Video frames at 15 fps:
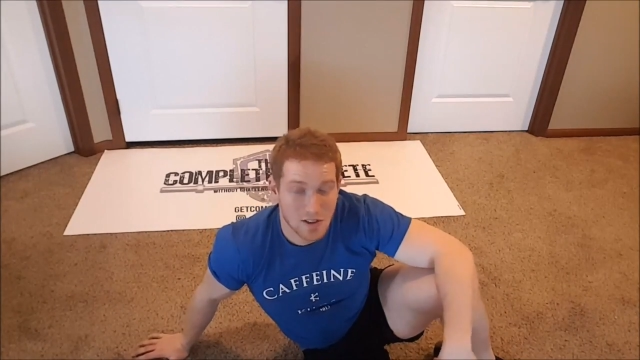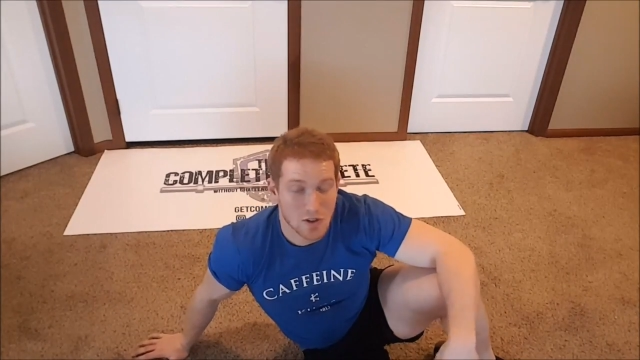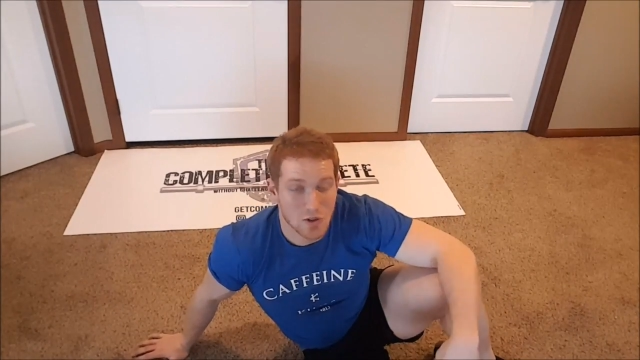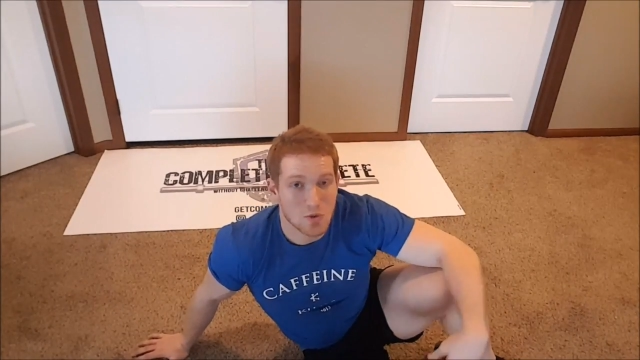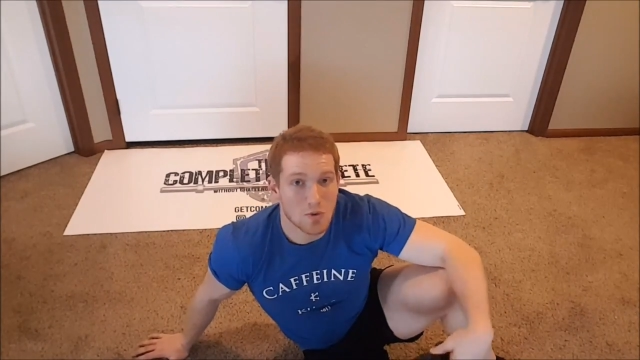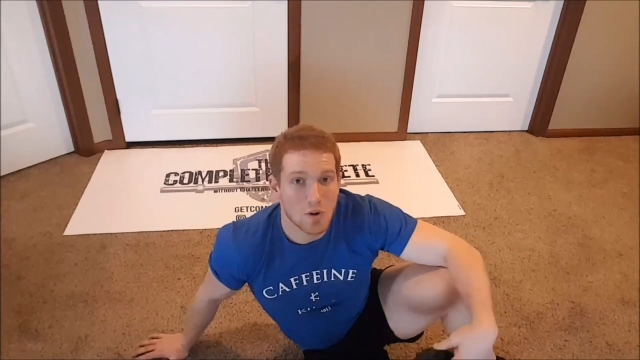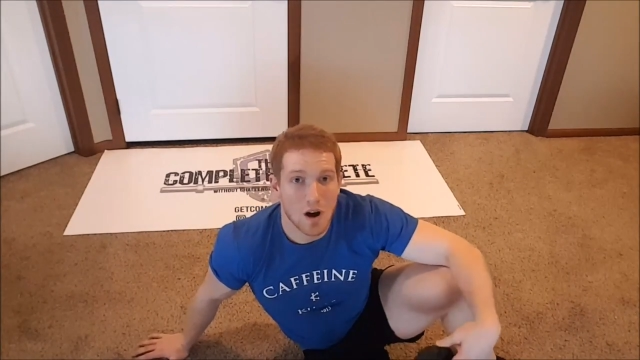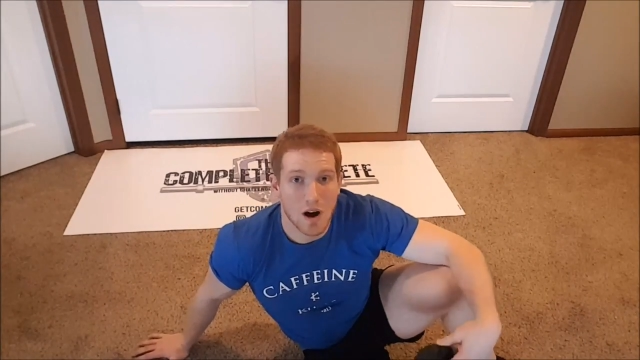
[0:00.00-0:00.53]

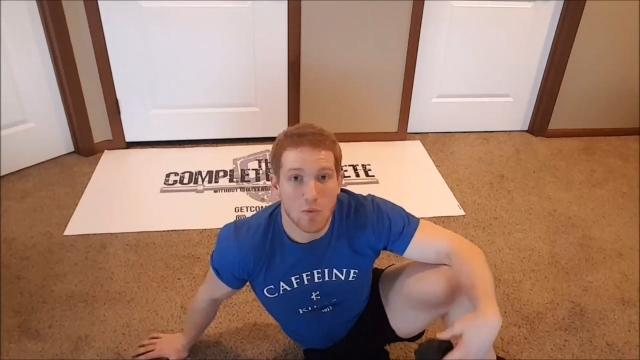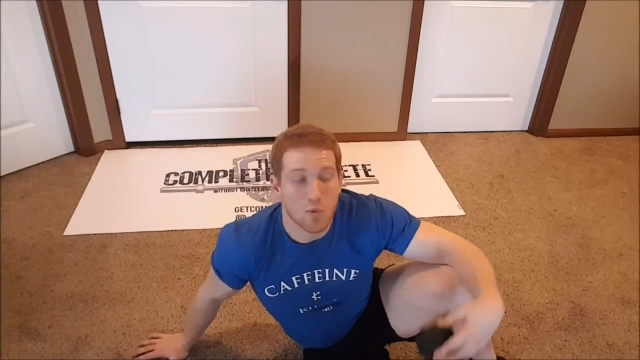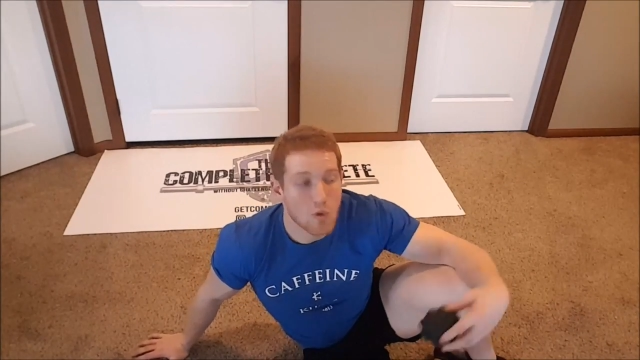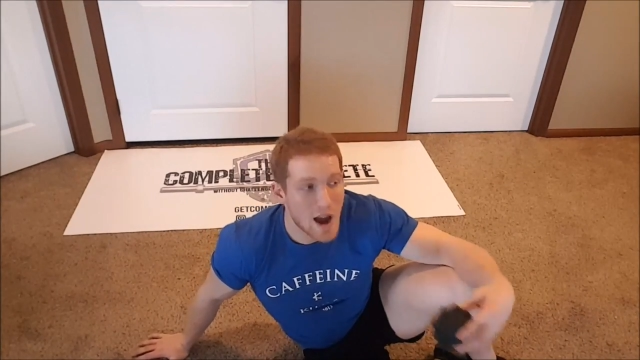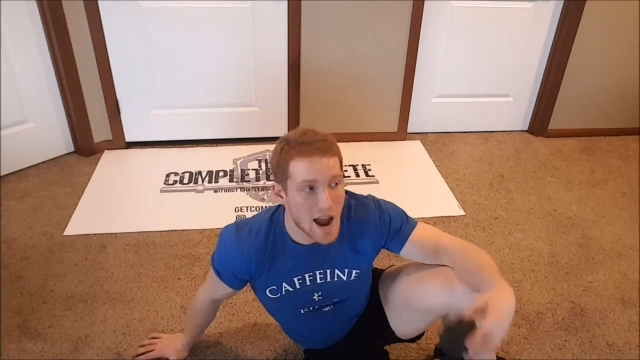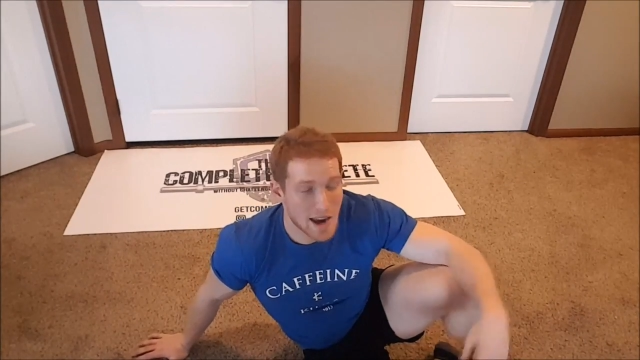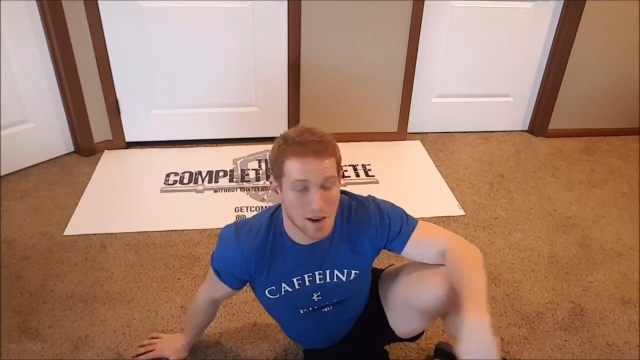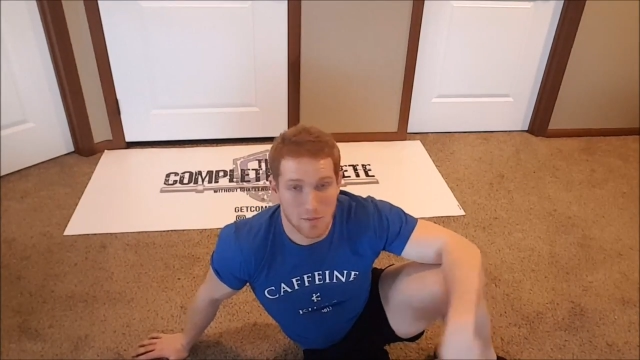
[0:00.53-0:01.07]
Do a
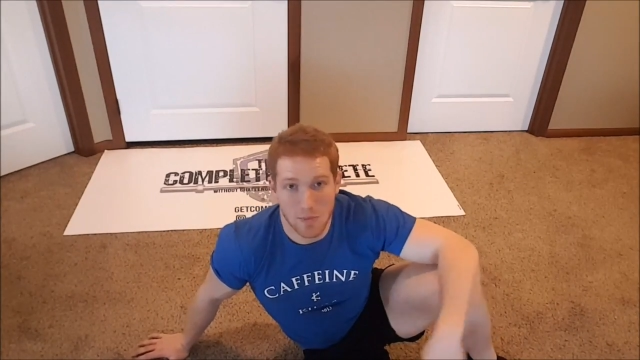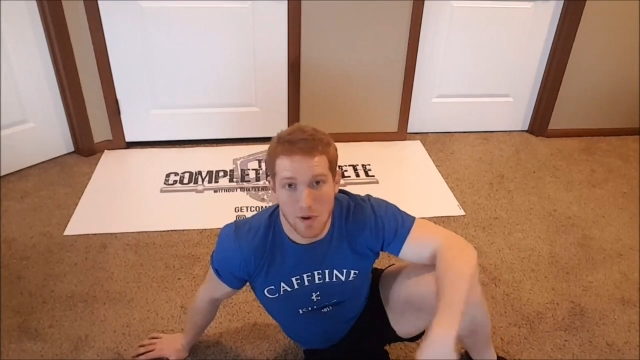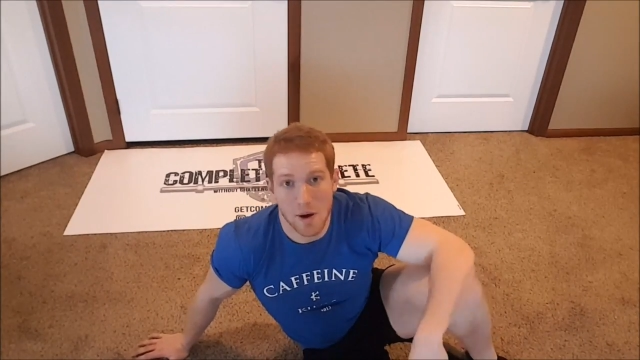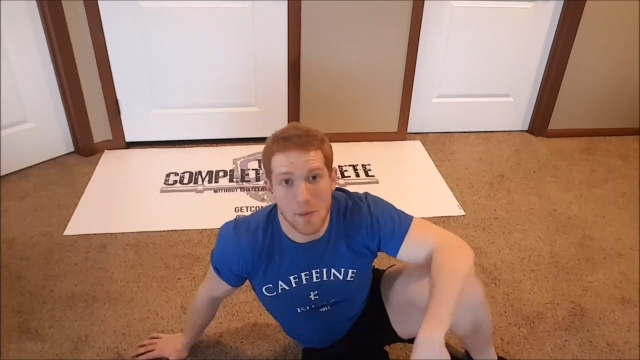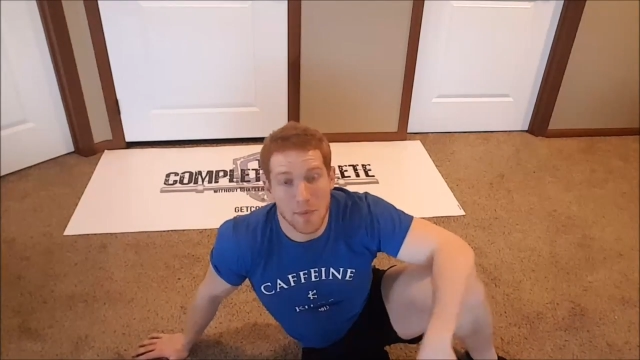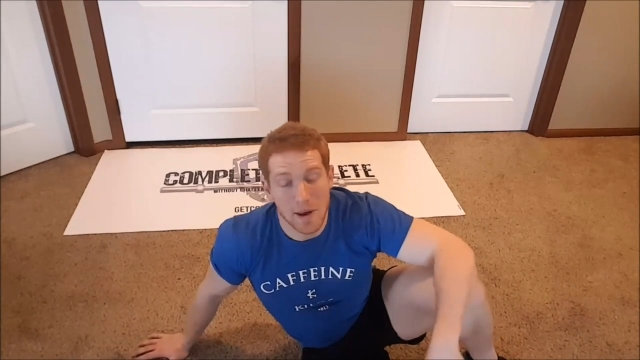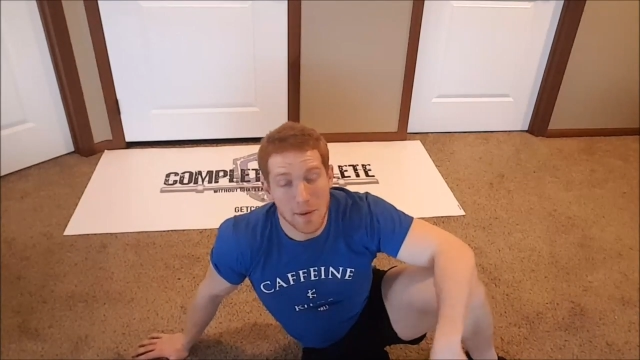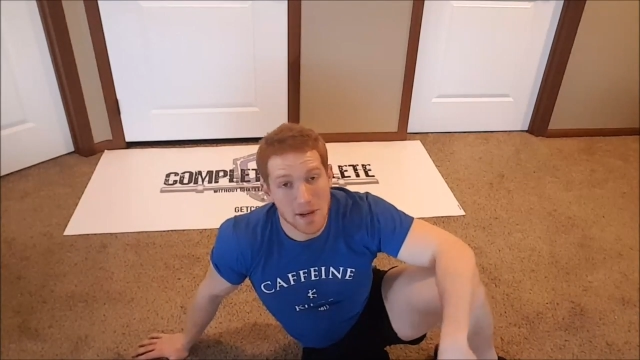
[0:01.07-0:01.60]

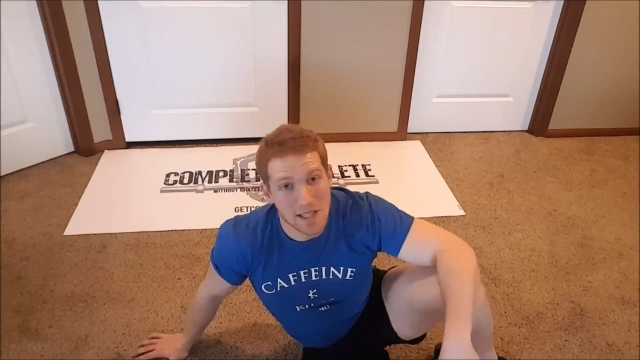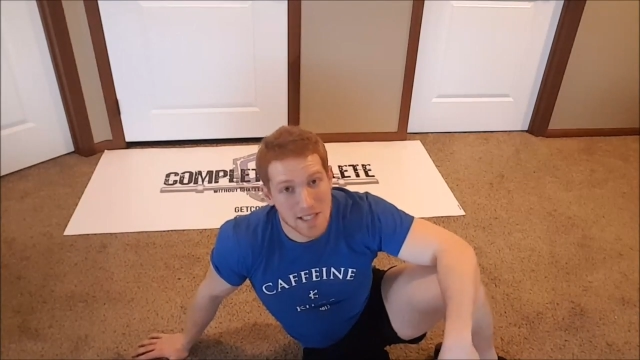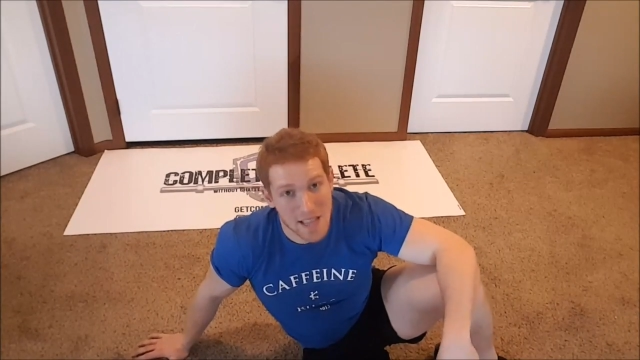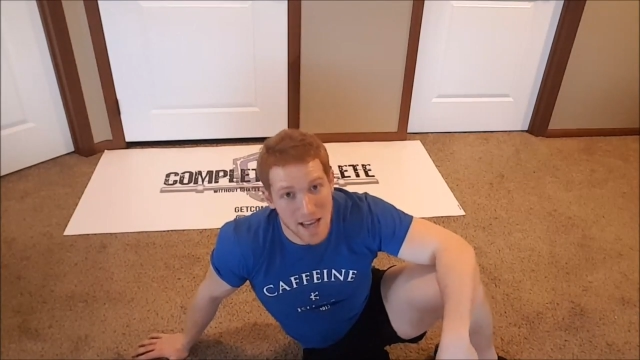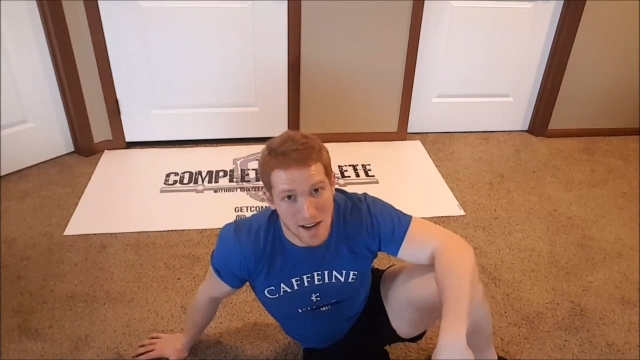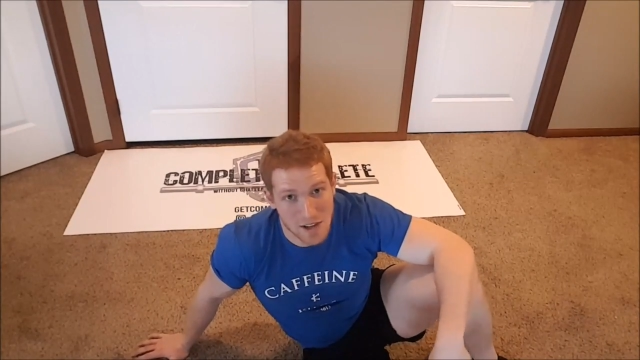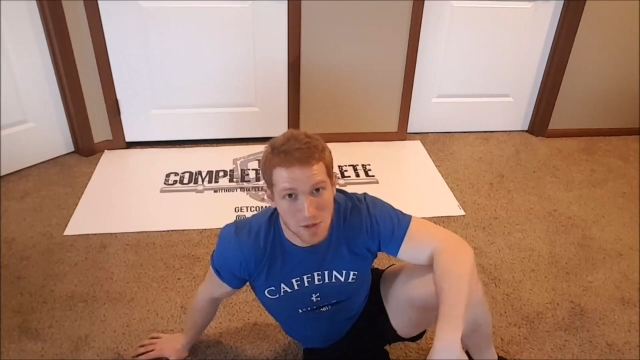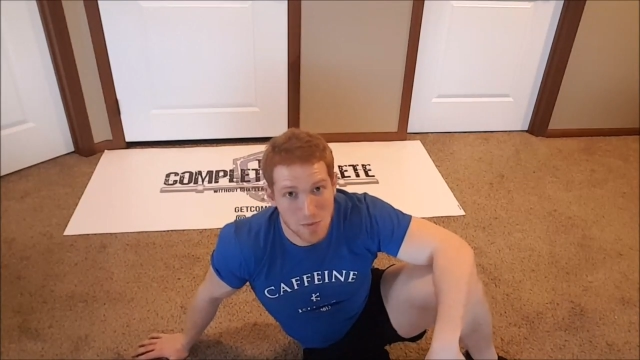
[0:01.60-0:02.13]
racquetball, maybe a
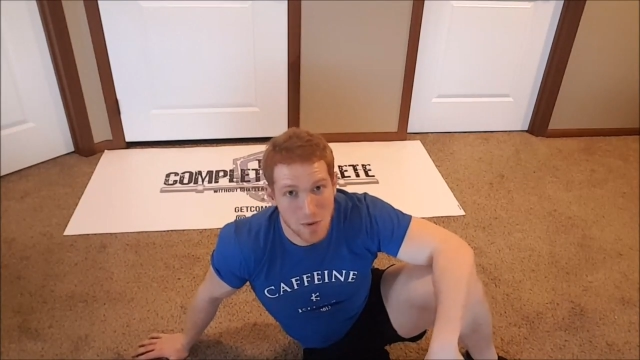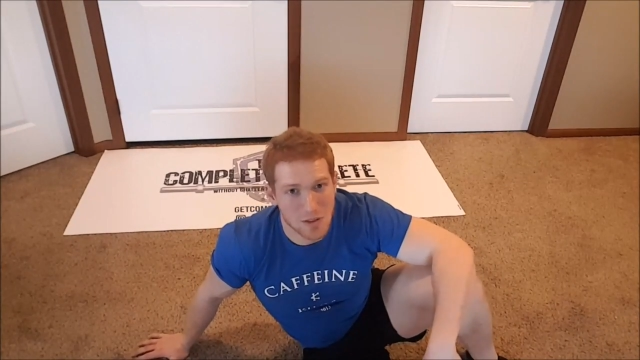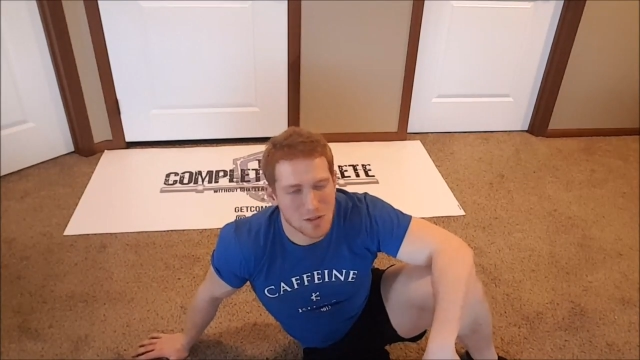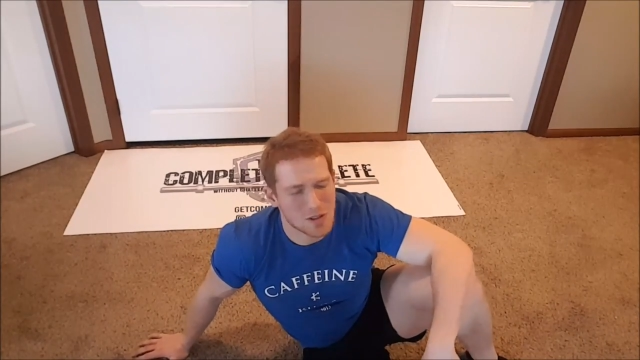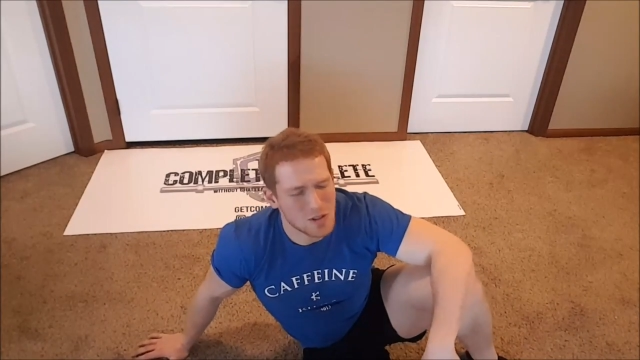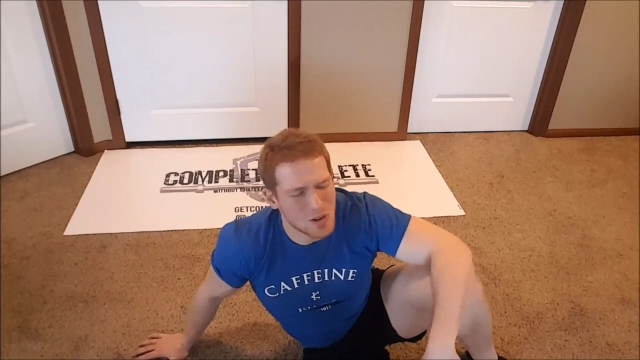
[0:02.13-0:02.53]
tennis ball.